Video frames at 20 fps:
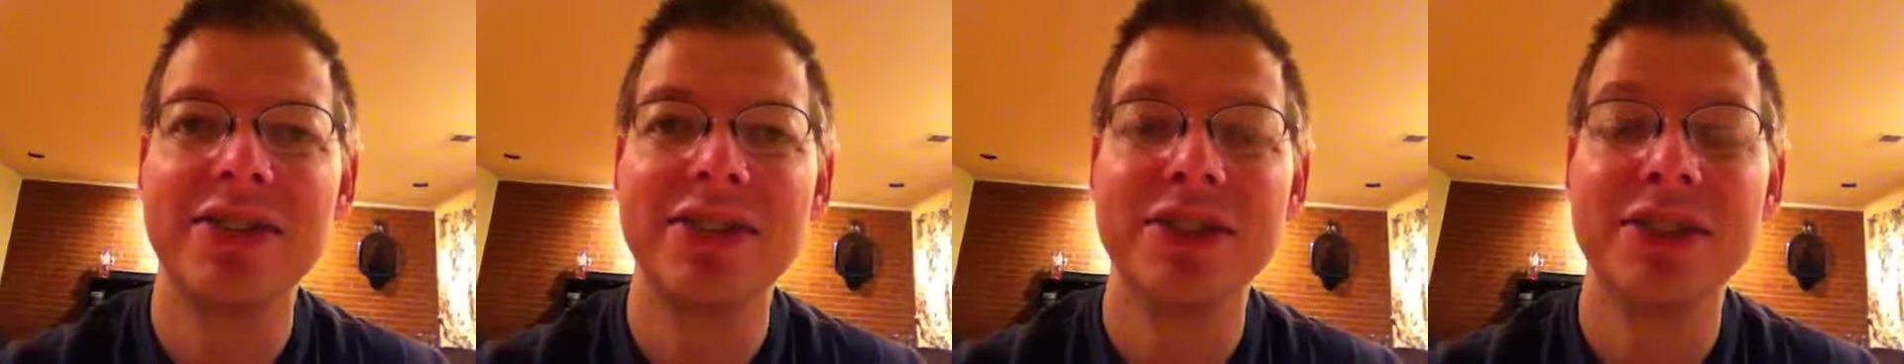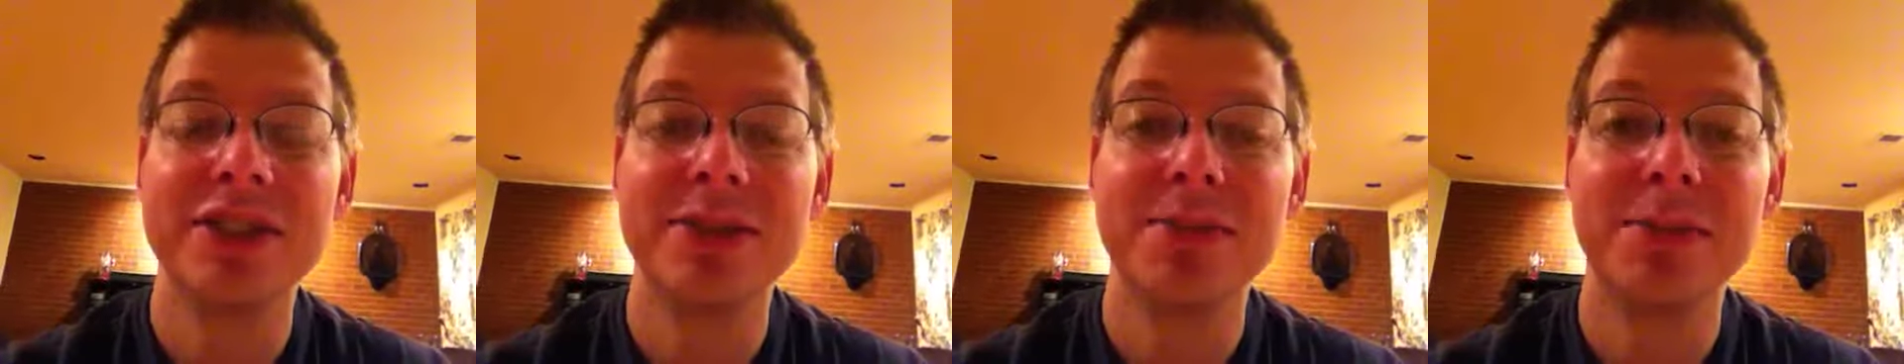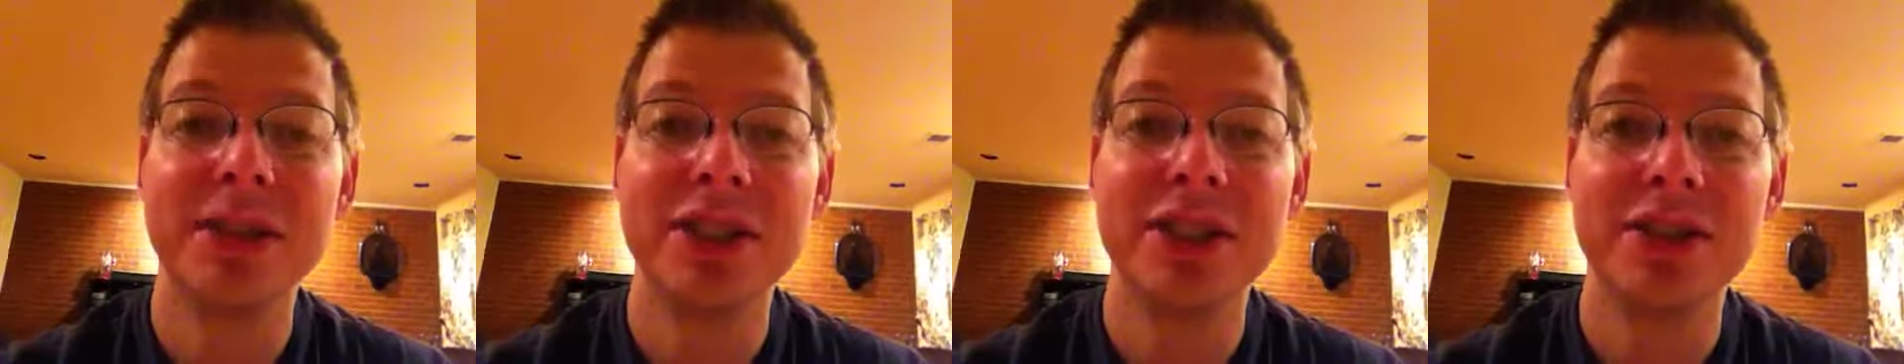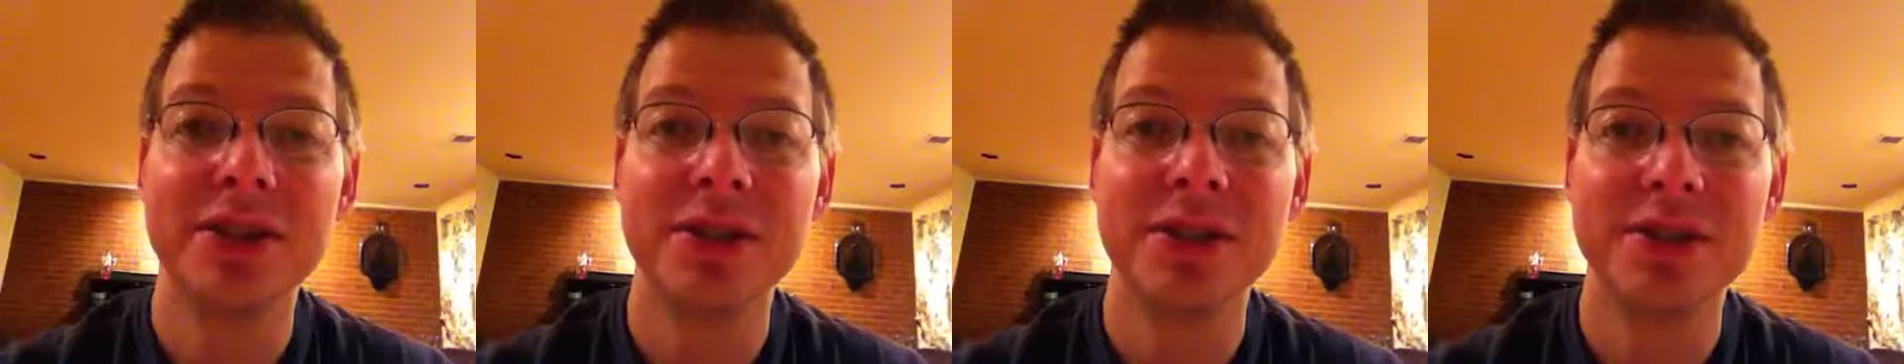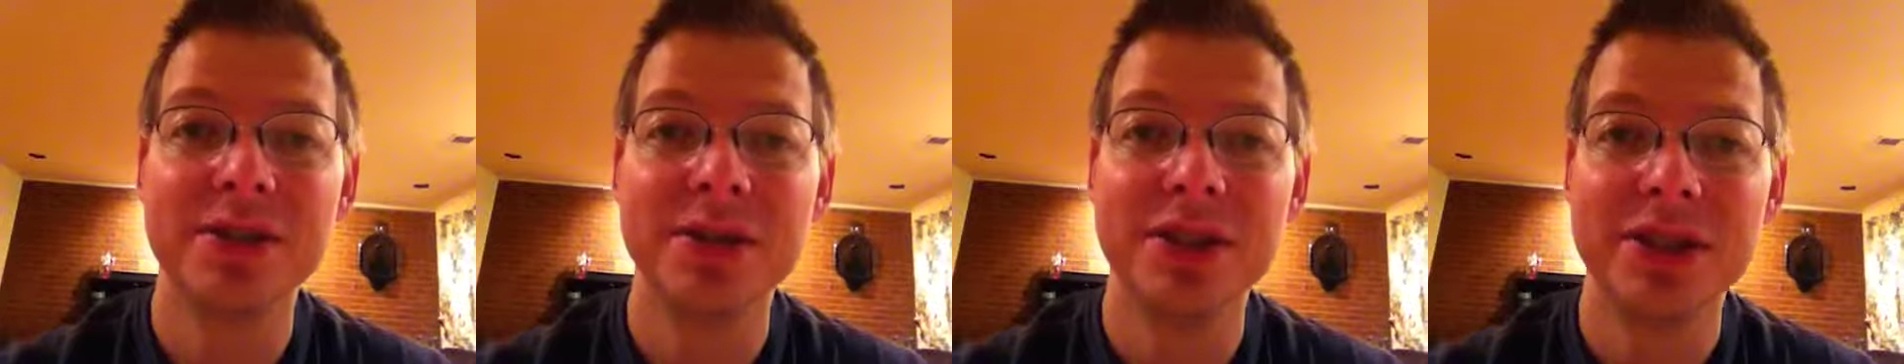so it's much
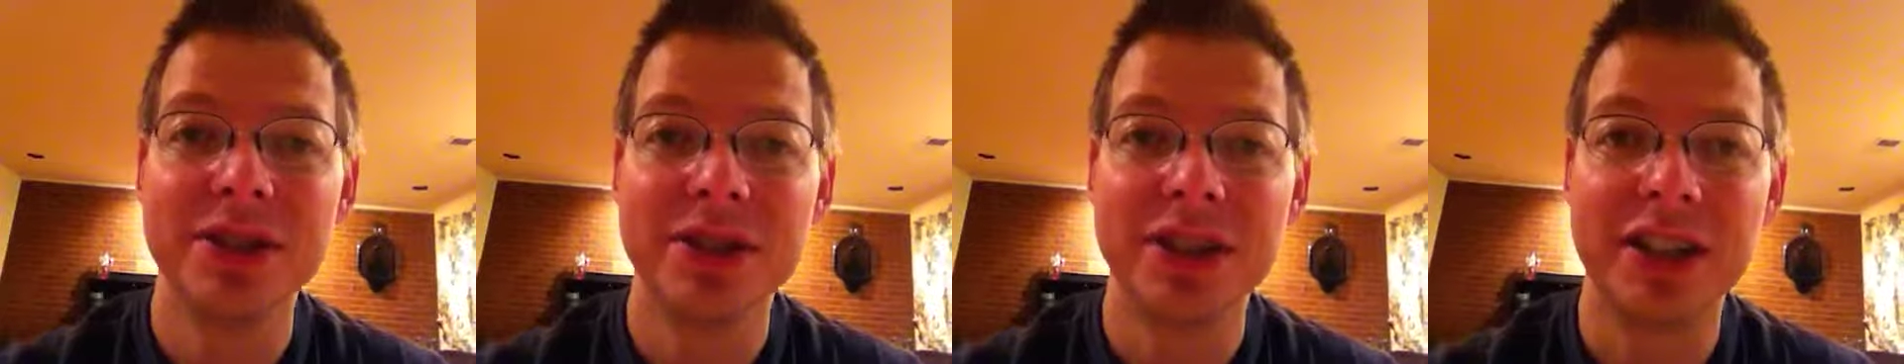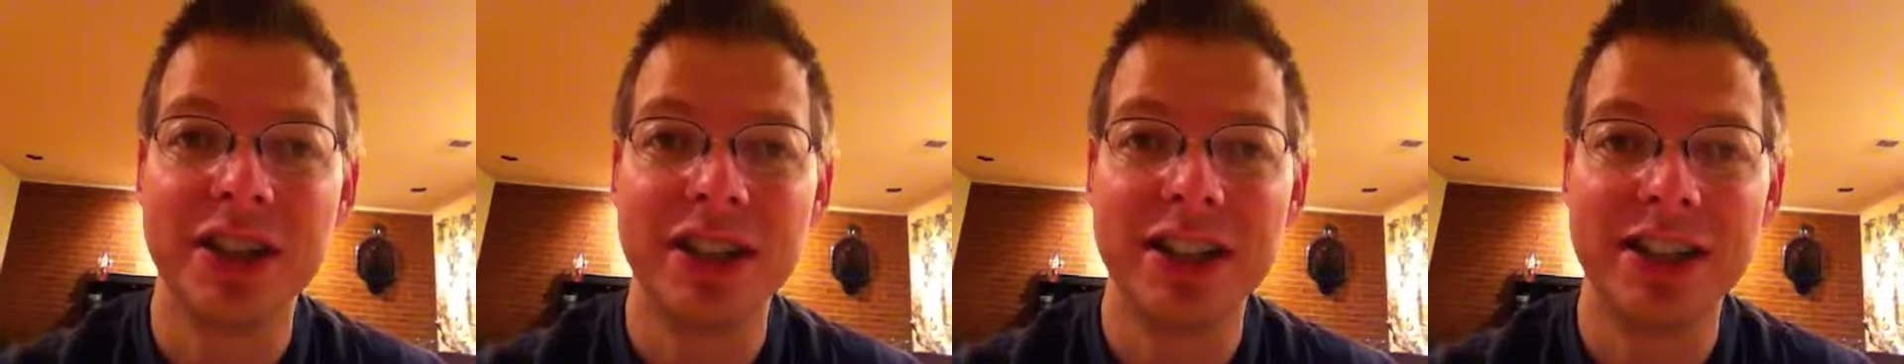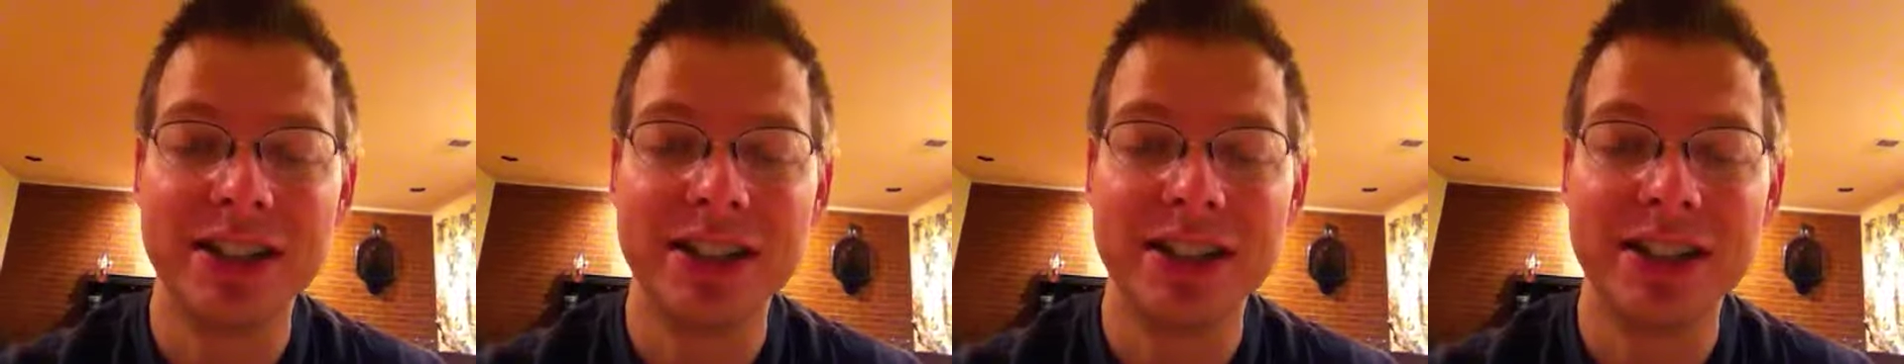older.